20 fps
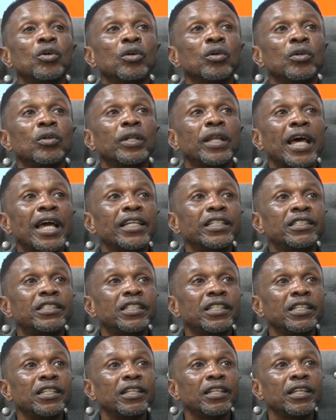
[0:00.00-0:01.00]

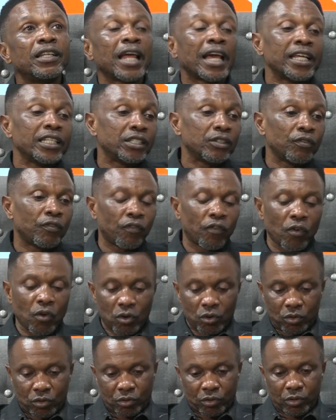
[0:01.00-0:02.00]
1994.
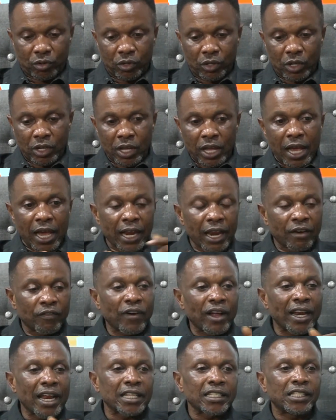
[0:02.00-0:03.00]
And my
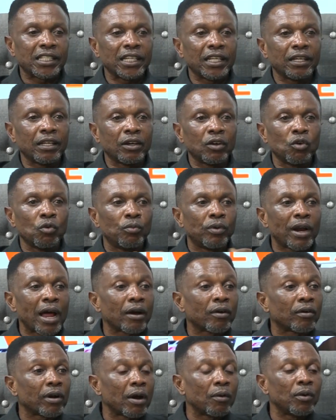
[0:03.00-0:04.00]
father say, "Oh bra
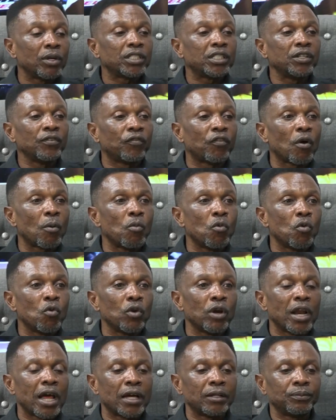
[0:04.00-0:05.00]
kra we see for mu
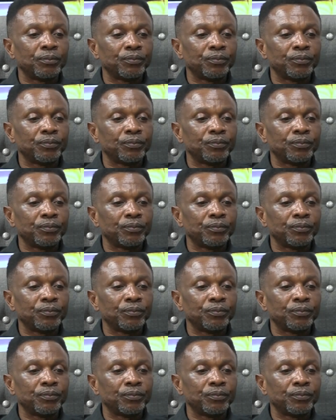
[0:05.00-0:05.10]
na."